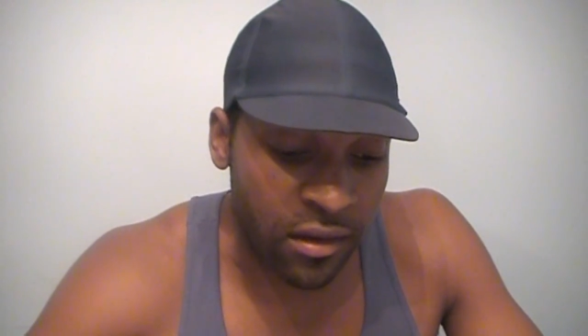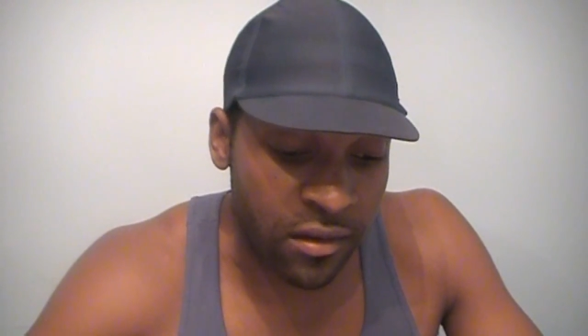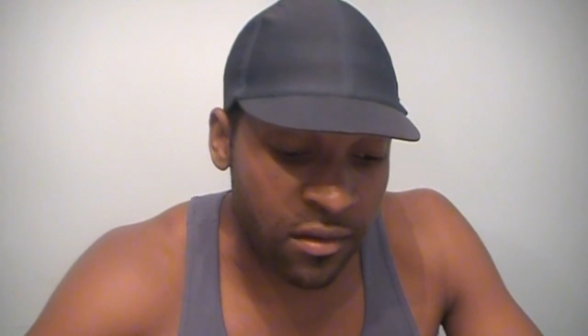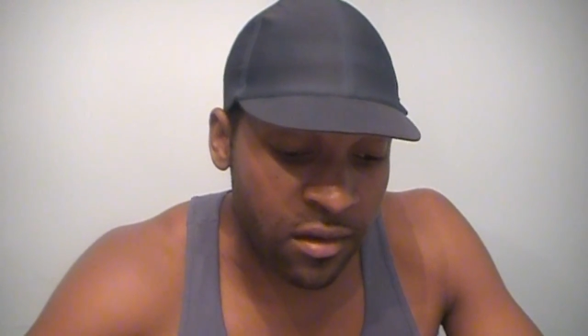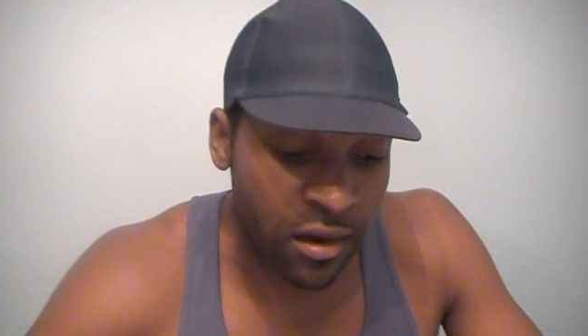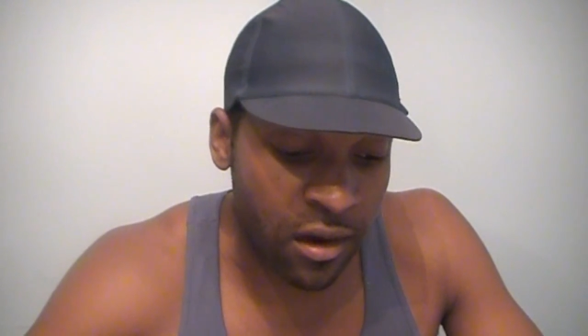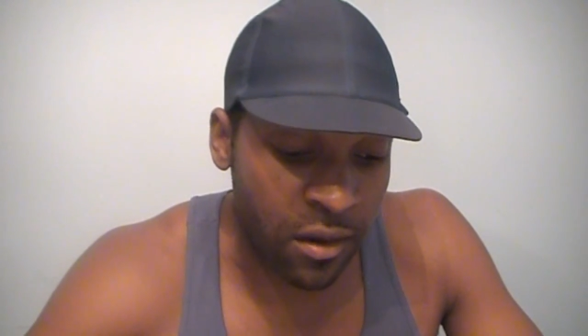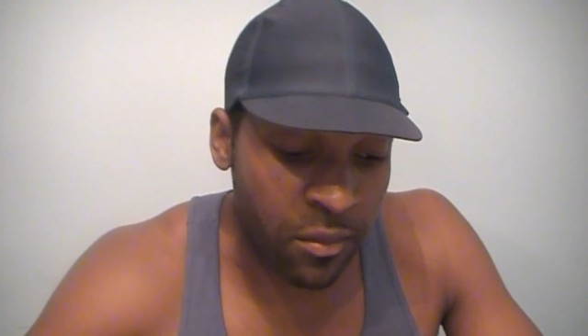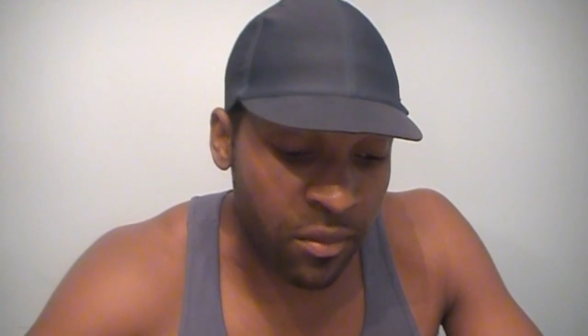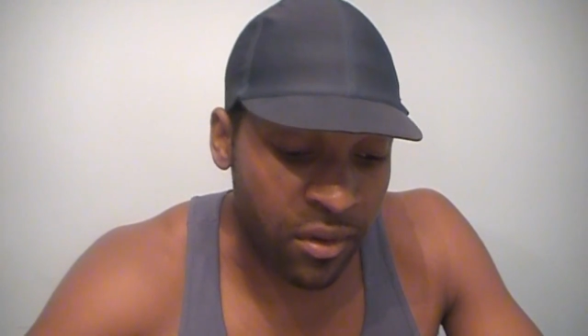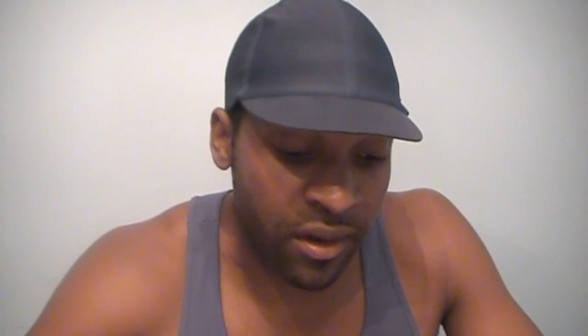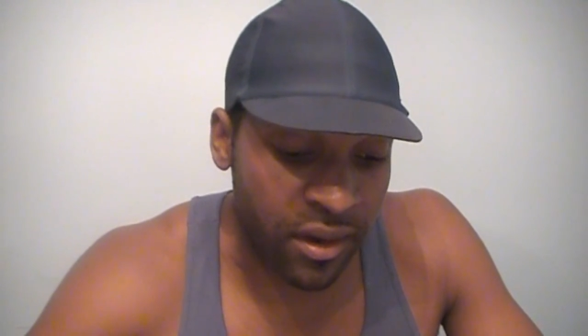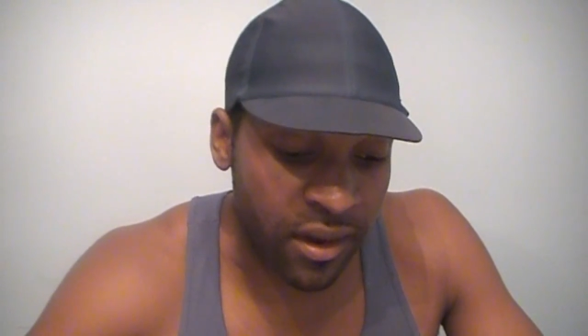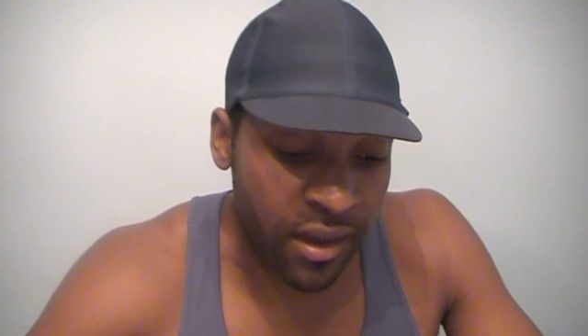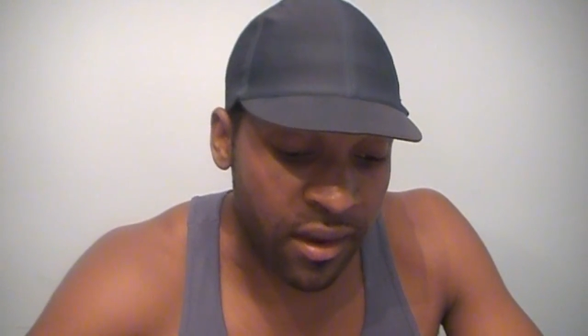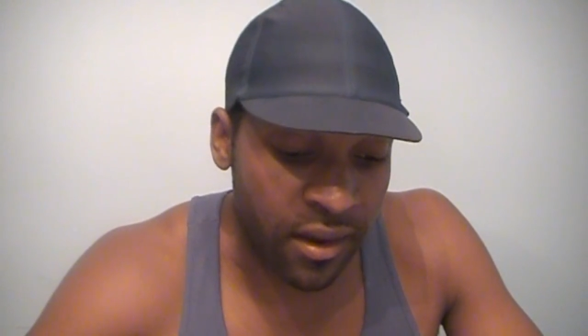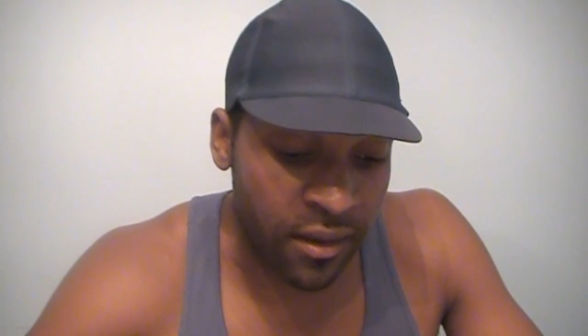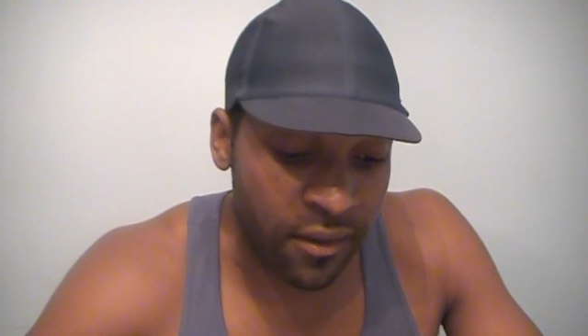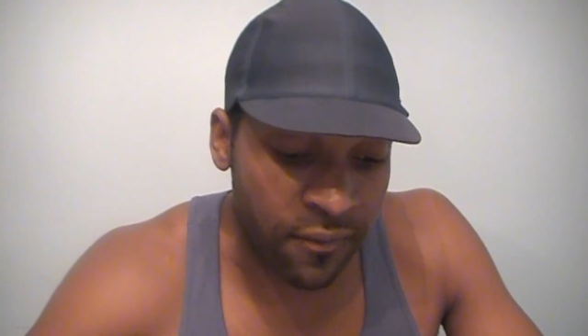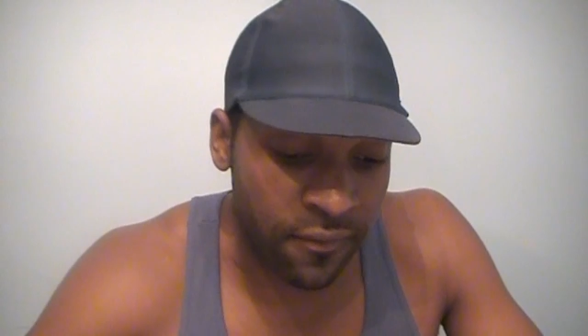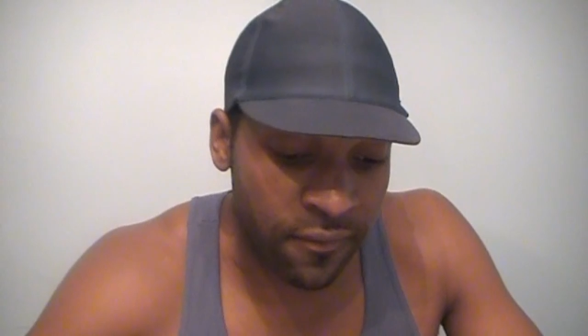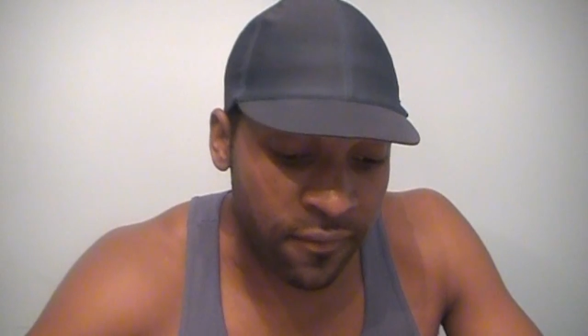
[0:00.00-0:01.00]
determine
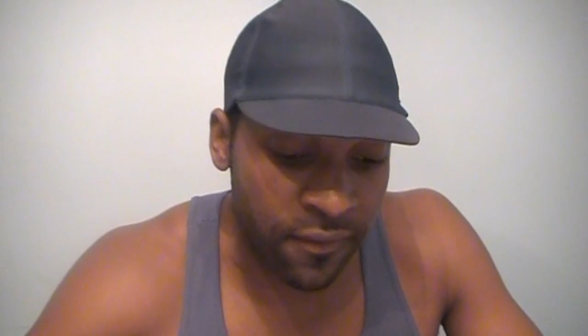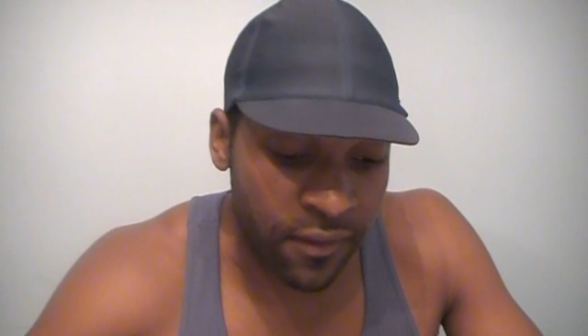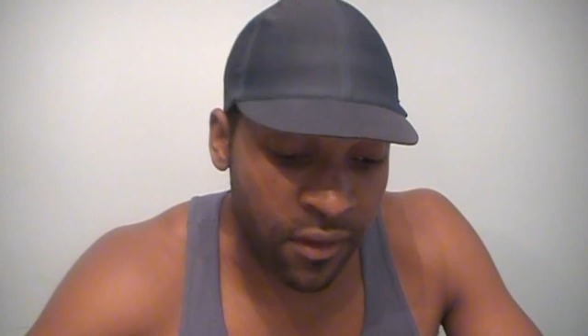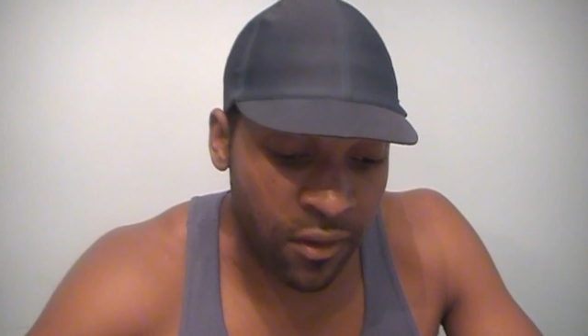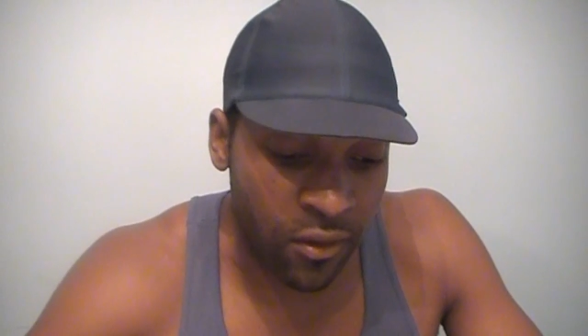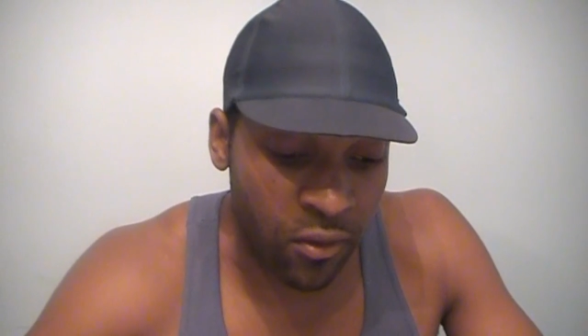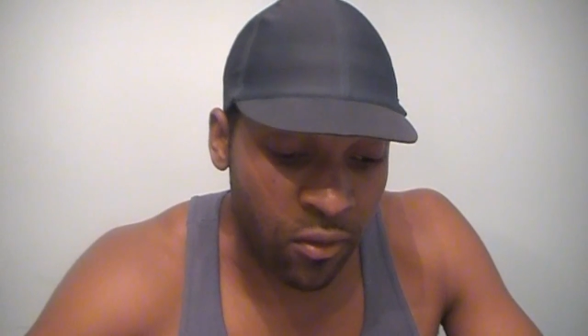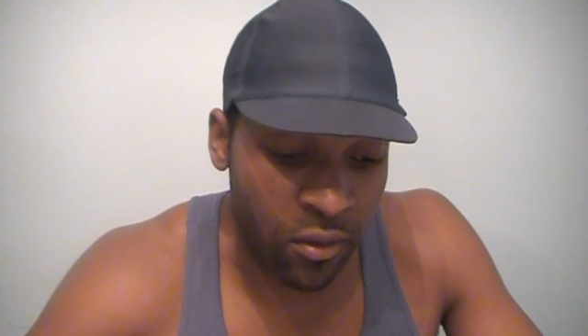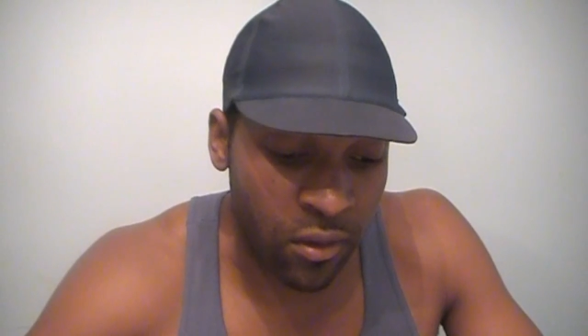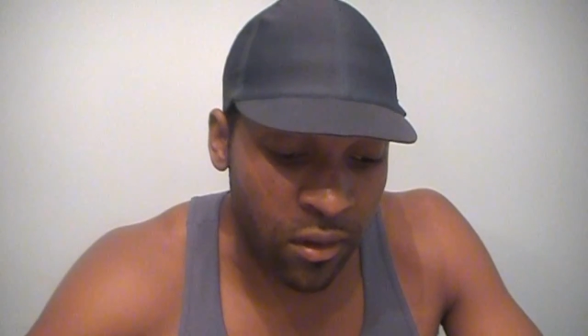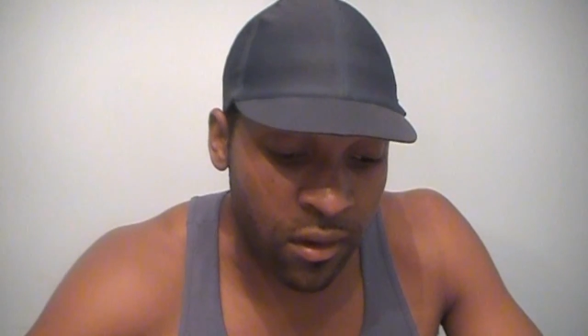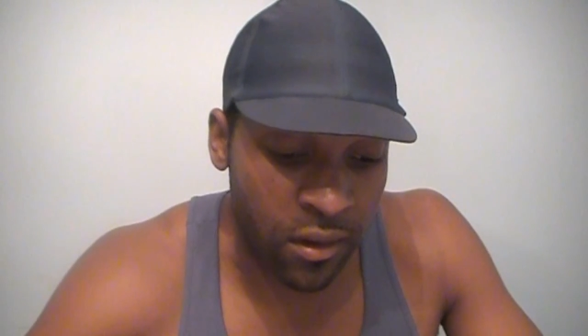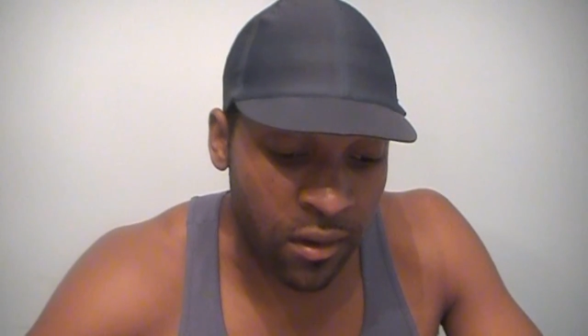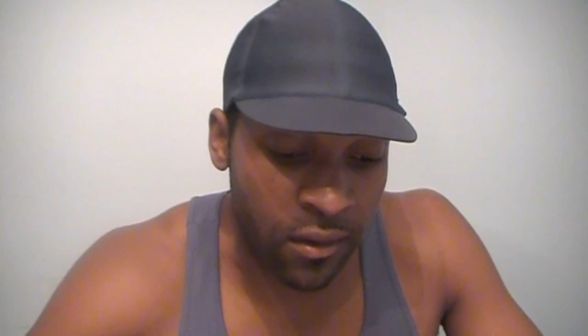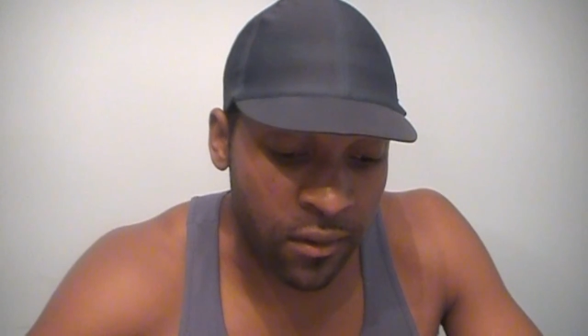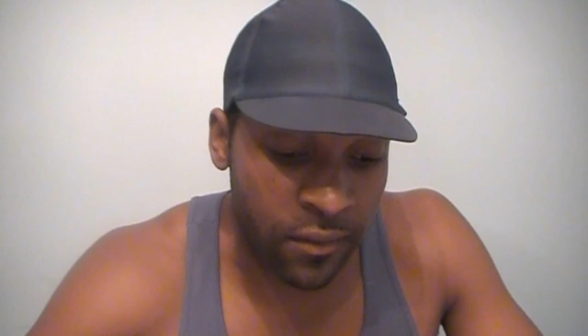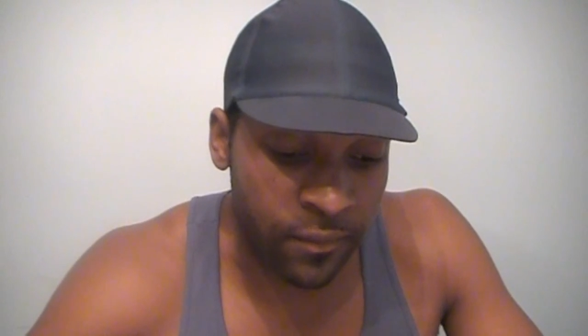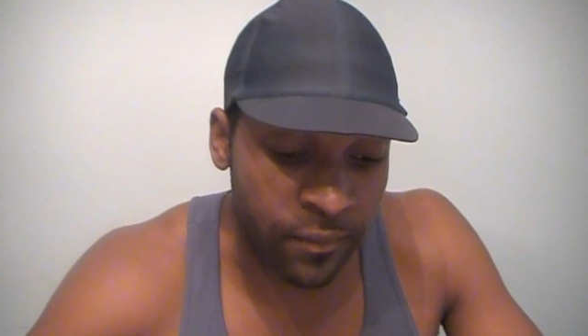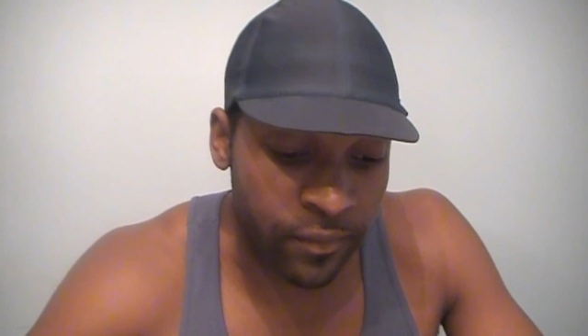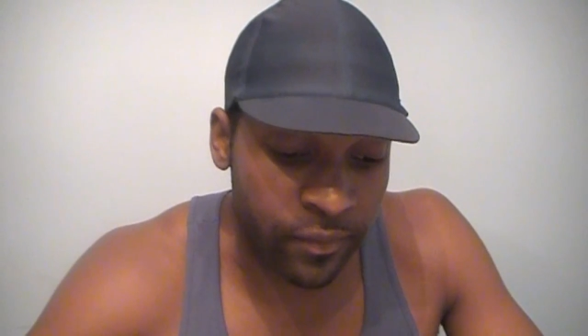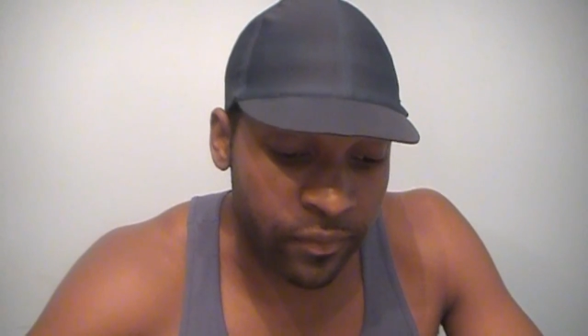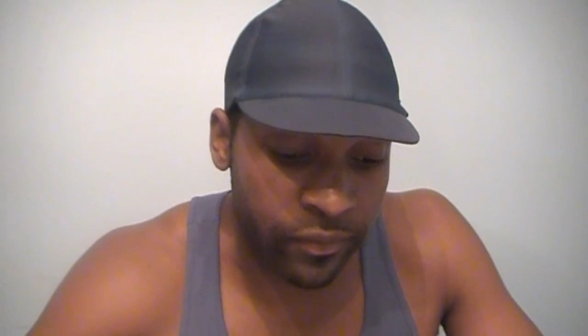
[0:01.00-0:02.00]
any
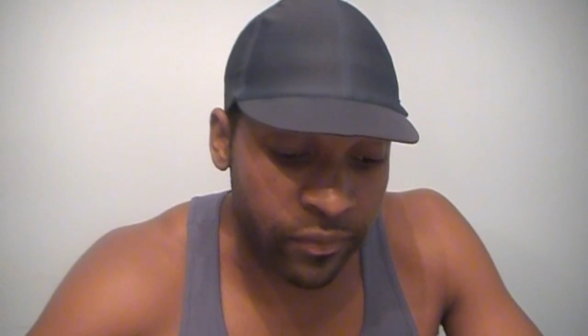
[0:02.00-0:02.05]
fetal,